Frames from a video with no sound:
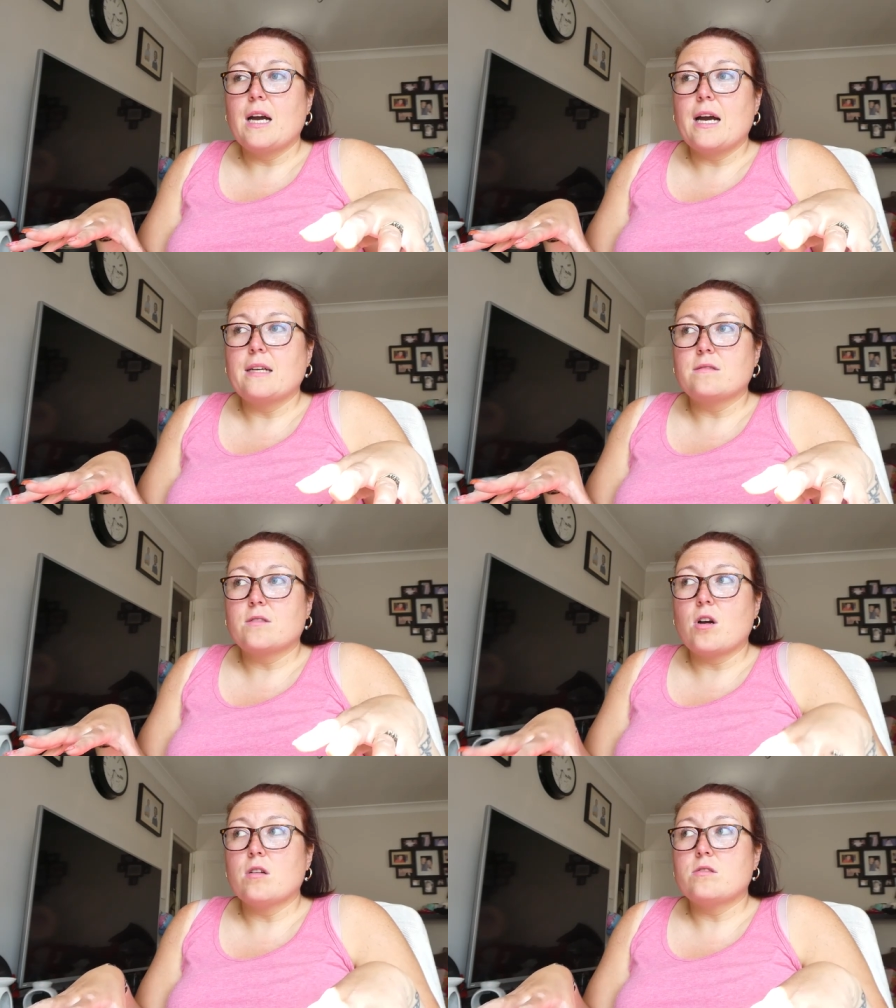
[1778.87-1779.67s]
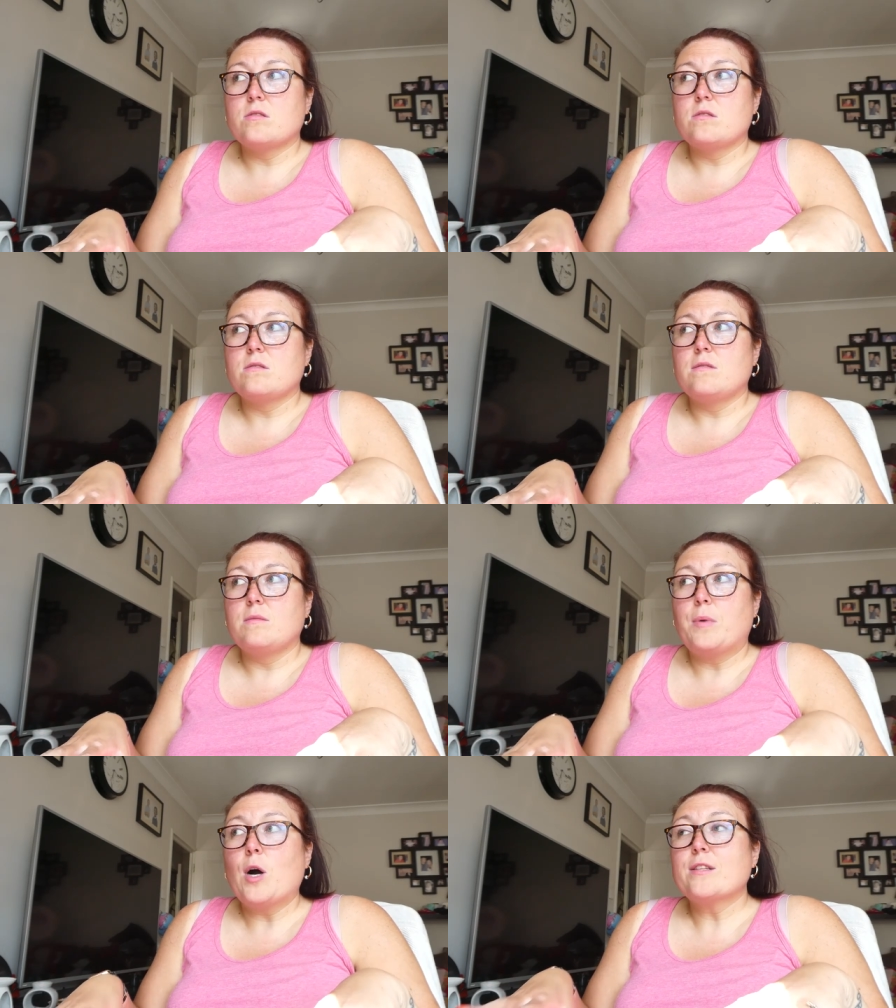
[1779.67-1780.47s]
and cast on
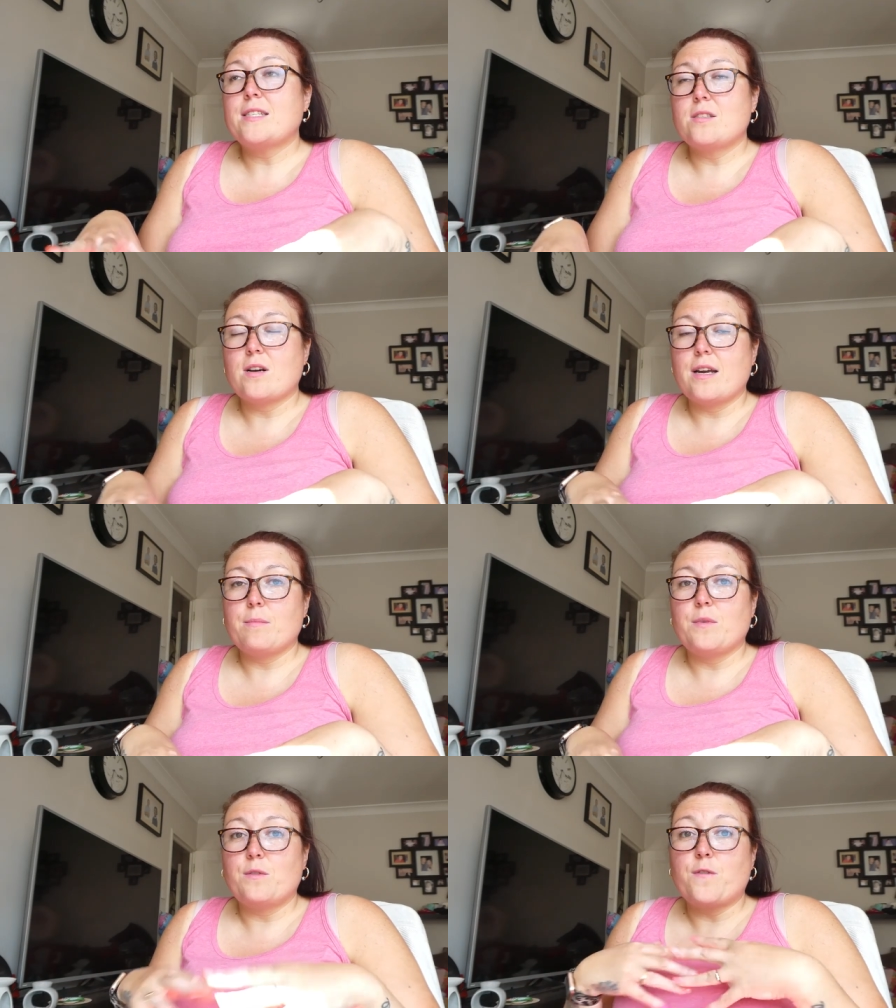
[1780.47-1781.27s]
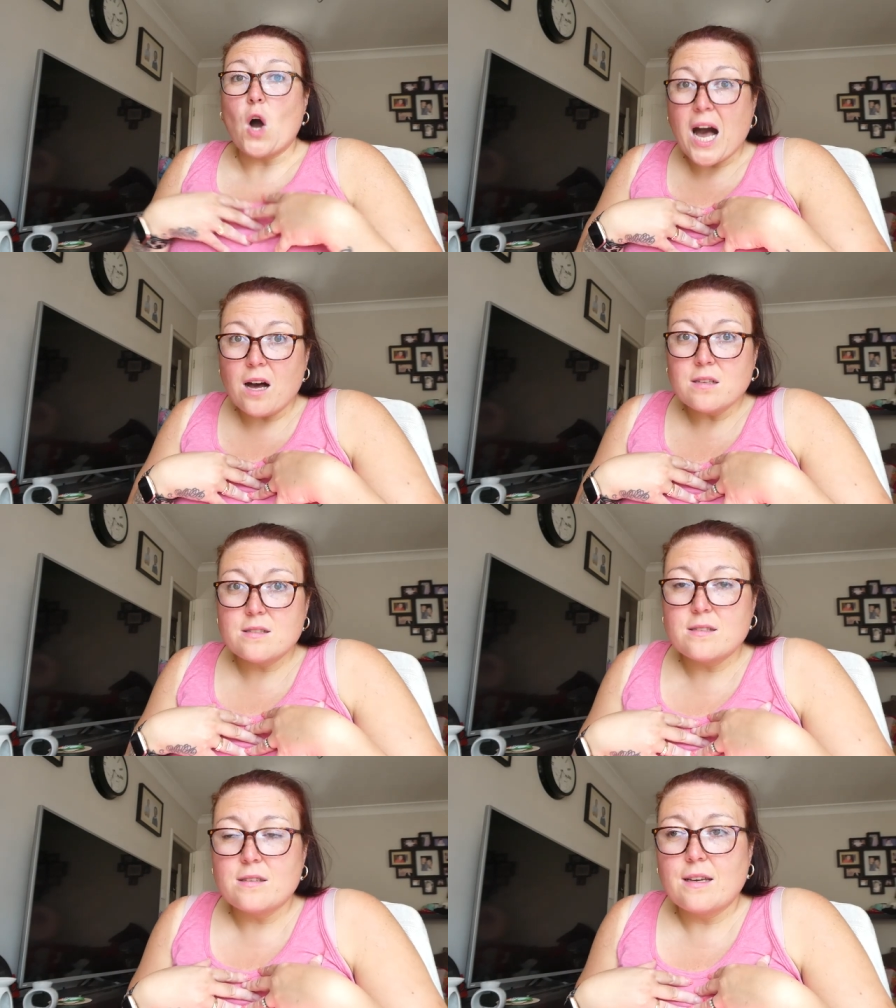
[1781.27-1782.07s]
party time for
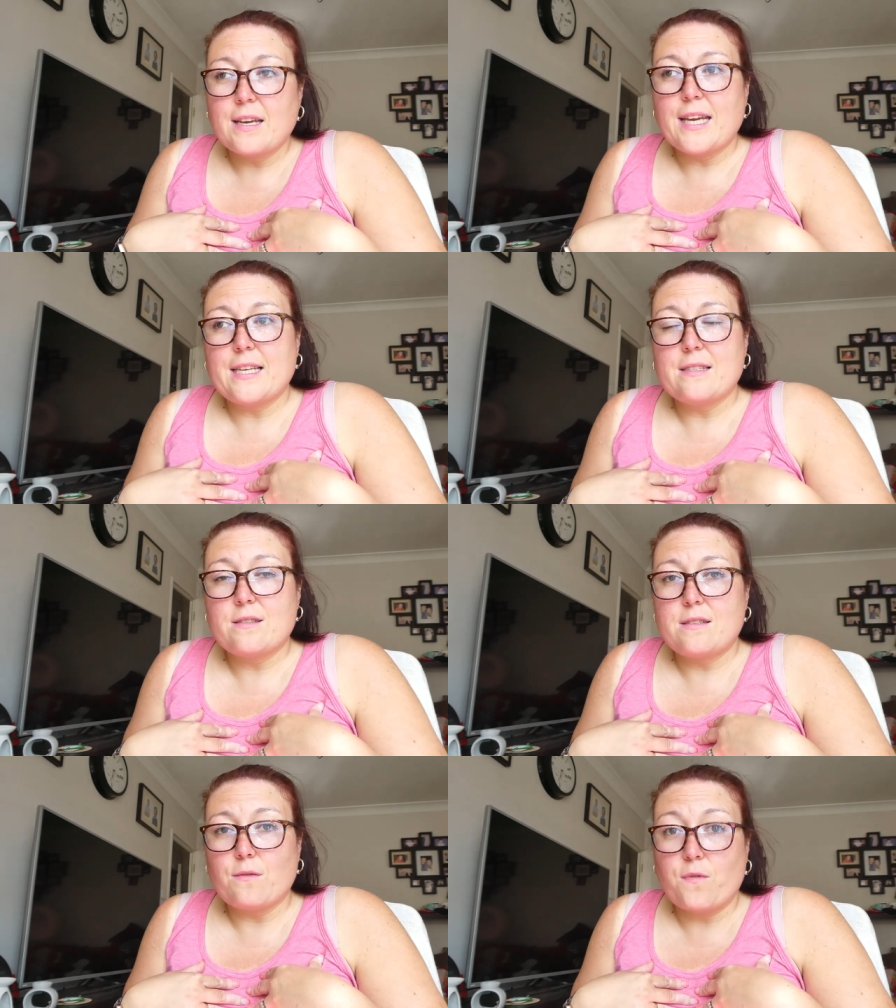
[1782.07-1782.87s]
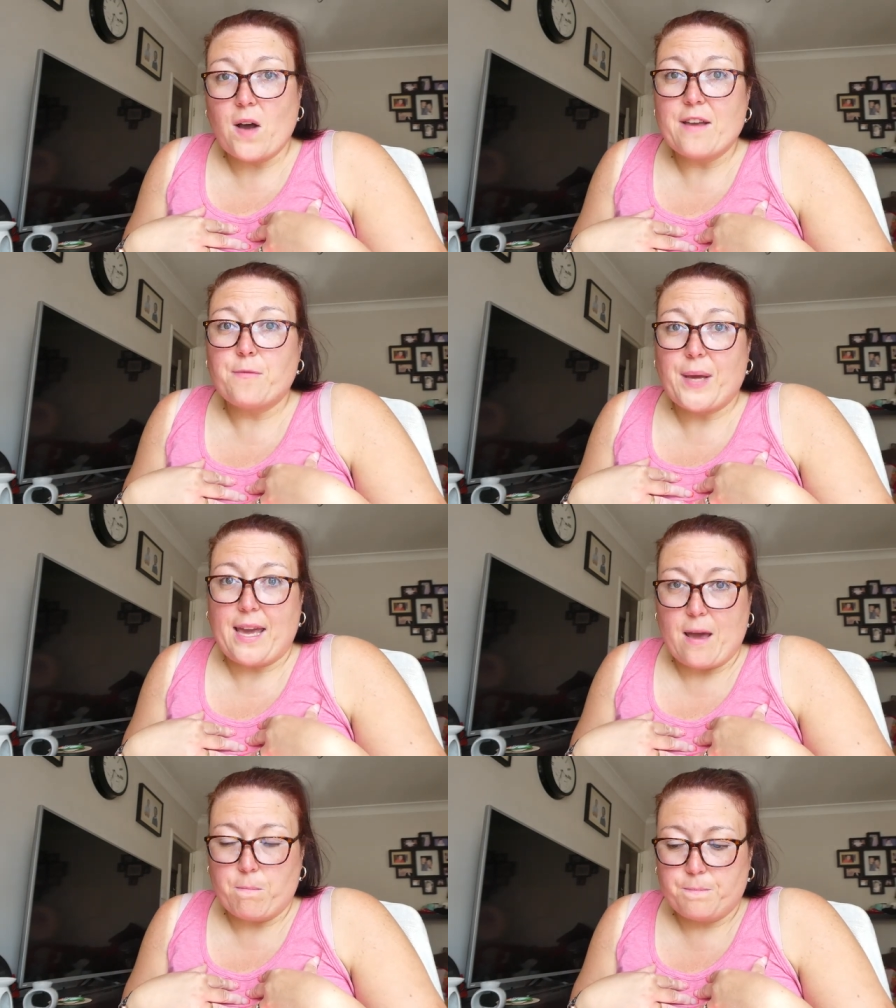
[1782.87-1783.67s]
us is
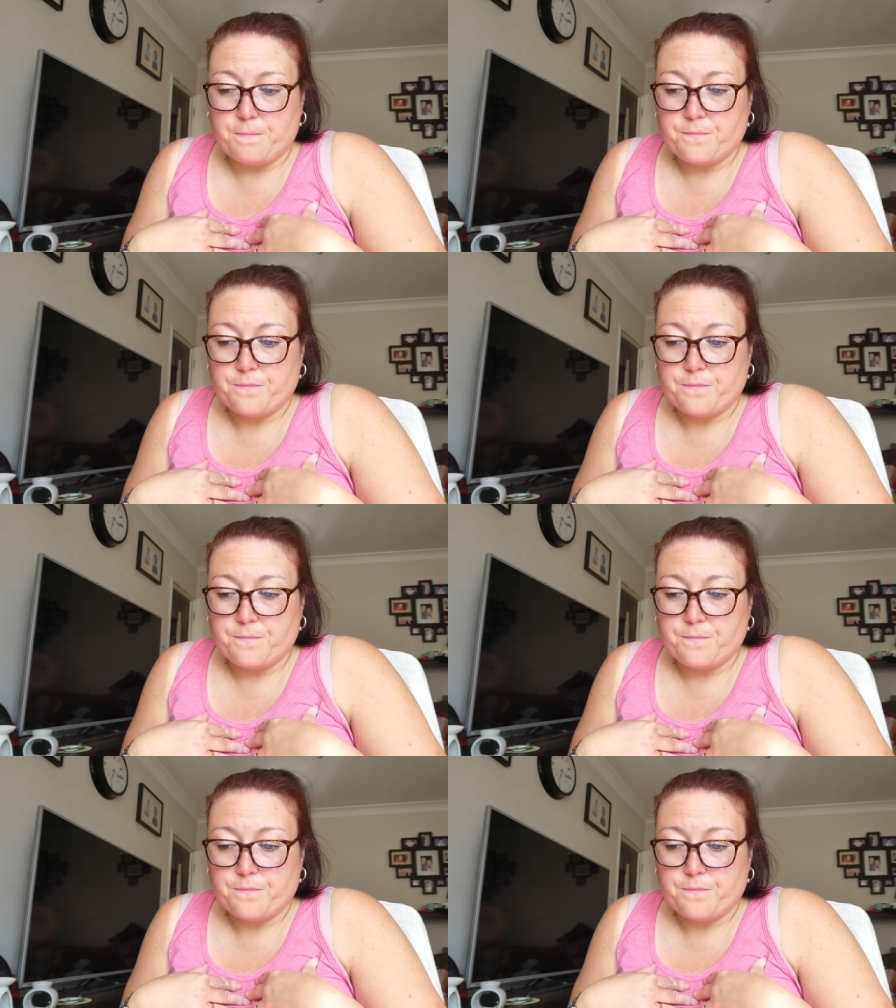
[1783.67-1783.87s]
5pm.